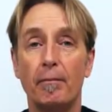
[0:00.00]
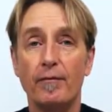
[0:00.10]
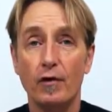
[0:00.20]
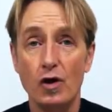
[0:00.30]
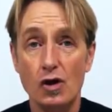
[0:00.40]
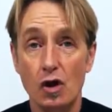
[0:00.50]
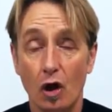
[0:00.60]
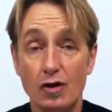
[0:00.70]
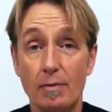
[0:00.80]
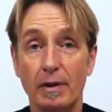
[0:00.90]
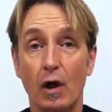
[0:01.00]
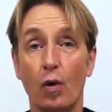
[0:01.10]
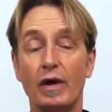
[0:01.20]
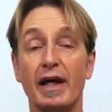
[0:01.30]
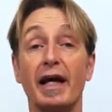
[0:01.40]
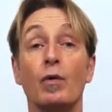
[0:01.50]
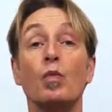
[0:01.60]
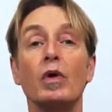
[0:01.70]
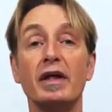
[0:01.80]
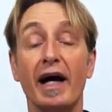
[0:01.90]
For us not to be okay,
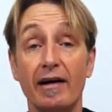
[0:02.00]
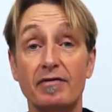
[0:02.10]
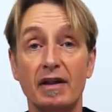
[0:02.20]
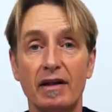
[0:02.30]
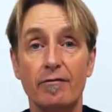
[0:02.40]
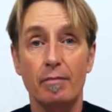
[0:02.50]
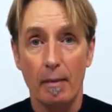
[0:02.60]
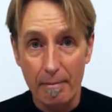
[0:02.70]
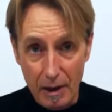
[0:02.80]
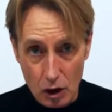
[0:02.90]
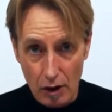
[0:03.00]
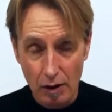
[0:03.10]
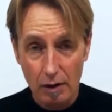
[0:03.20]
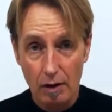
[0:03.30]
we have to give permission